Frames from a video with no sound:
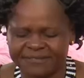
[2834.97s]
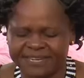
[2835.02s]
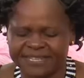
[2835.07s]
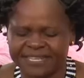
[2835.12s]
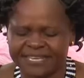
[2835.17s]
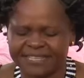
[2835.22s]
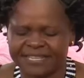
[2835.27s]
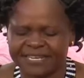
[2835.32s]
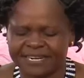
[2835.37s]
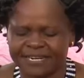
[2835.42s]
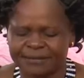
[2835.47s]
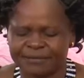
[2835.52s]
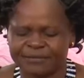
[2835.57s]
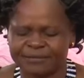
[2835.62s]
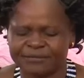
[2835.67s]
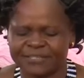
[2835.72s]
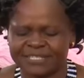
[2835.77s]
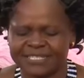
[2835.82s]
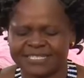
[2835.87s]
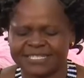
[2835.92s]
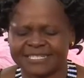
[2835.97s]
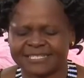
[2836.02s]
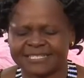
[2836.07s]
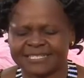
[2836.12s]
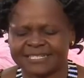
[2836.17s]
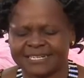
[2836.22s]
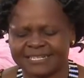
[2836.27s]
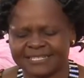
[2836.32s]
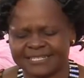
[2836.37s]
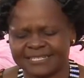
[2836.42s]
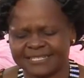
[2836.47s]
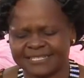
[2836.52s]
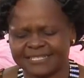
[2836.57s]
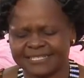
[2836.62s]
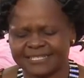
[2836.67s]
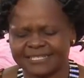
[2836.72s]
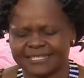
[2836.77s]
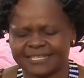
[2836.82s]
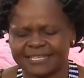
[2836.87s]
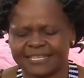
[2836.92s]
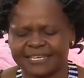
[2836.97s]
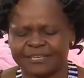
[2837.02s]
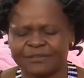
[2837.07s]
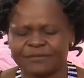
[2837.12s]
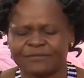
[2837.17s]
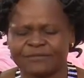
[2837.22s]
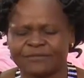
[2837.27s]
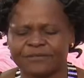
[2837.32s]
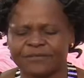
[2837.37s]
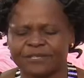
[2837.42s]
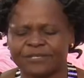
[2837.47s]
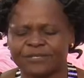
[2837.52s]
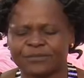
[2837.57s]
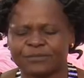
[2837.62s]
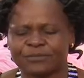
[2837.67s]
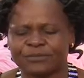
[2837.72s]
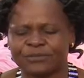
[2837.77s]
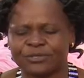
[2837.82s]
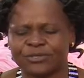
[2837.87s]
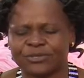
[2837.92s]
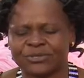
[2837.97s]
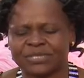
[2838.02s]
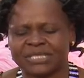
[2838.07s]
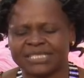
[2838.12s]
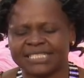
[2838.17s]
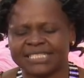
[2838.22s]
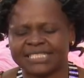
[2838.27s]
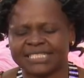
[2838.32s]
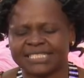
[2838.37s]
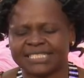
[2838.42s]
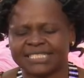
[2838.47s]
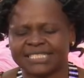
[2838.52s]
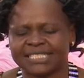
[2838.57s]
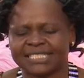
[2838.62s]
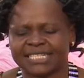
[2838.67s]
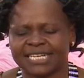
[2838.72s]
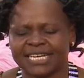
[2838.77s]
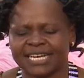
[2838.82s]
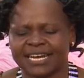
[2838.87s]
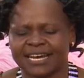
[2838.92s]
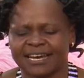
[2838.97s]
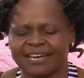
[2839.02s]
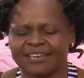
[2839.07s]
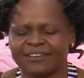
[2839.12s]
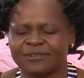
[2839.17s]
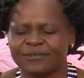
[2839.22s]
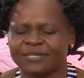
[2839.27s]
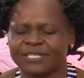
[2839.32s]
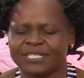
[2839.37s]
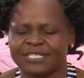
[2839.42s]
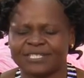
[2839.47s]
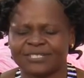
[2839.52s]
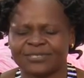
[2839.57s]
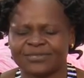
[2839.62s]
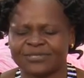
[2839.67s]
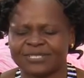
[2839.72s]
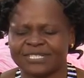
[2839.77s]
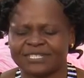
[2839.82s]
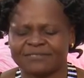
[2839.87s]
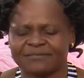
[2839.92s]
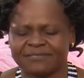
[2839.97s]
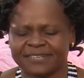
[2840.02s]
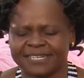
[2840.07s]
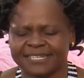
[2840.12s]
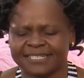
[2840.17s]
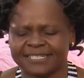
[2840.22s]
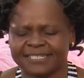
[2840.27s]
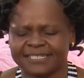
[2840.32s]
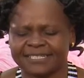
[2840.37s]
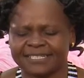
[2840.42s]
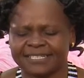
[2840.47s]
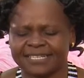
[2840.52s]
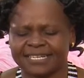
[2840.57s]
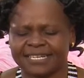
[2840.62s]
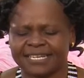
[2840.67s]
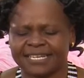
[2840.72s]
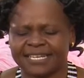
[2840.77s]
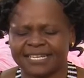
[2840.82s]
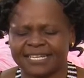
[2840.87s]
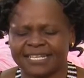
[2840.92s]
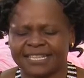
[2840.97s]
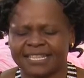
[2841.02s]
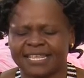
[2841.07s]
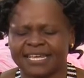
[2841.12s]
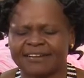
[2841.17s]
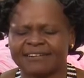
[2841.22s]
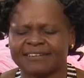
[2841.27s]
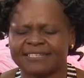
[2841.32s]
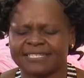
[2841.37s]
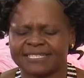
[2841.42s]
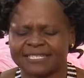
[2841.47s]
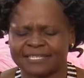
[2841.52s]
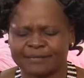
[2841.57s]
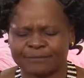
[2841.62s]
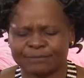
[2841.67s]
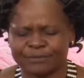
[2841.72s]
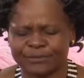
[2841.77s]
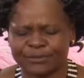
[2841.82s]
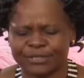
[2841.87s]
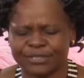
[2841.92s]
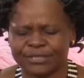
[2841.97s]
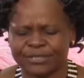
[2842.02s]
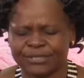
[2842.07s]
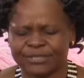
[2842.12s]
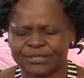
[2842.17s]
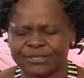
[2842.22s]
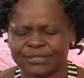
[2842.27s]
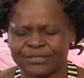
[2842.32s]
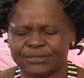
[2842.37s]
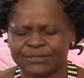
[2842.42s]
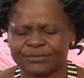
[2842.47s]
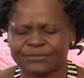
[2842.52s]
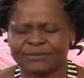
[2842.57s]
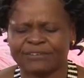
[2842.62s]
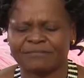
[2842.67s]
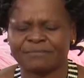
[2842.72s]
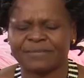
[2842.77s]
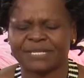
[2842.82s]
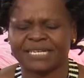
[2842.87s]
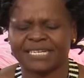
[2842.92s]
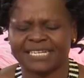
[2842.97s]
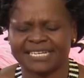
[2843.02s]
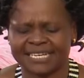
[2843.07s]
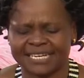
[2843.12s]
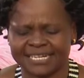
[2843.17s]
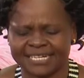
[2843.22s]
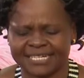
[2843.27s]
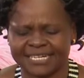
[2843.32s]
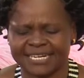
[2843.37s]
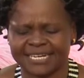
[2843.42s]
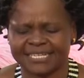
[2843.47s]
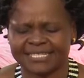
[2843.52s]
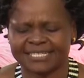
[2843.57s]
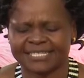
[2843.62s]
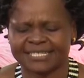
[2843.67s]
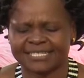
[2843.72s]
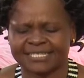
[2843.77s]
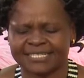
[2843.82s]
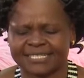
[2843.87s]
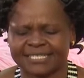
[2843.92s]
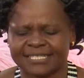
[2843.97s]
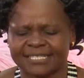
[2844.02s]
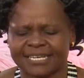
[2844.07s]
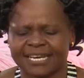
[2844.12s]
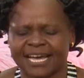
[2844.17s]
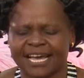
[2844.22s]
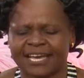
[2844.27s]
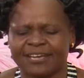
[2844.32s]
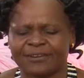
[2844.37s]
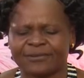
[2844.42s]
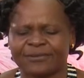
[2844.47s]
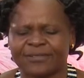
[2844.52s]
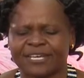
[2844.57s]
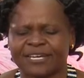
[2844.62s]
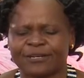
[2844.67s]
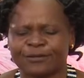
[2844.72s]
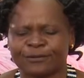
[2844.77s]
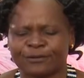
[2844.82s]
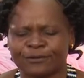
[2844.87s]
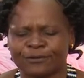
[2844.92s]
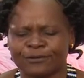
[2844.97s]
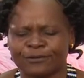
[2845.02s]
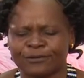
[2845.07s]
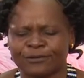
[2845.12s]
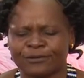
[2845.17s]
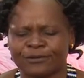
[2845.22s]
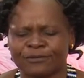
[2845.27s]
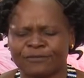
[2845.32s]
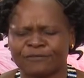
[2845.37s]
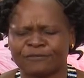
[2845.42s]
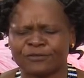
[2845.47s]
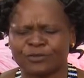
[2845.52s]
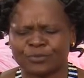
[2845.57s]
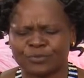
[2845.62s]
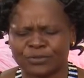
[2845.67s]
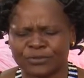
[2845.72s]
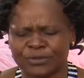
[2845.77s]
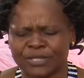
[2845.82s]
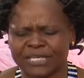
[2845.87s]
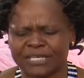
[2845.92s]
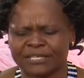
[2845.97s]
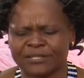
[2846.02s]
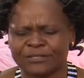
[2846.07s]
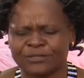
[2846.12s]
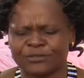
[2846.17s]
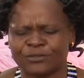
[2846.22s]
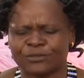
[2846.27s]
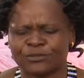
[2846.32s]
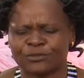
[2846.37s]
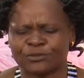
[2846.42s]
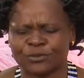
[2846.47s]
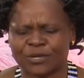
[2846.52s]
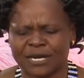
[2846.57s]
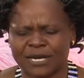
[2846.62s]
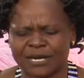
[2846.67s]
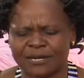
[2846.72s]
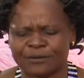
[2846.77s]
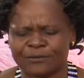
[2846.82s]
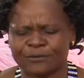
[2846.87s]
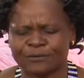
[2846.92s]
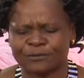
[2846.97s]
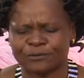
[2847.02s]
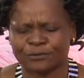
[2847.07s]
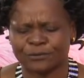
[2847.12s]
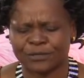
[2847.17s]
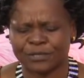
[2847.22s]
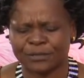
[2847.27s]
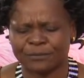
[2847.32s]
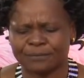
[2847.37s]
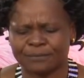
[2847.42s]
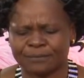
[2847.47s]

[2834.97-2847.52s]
in the name of Jesus Christ, thank you for this opportunity. I know it is not in vain. There is somebody who have been hearing us. I know that, Lord, you've spoken to her or to him.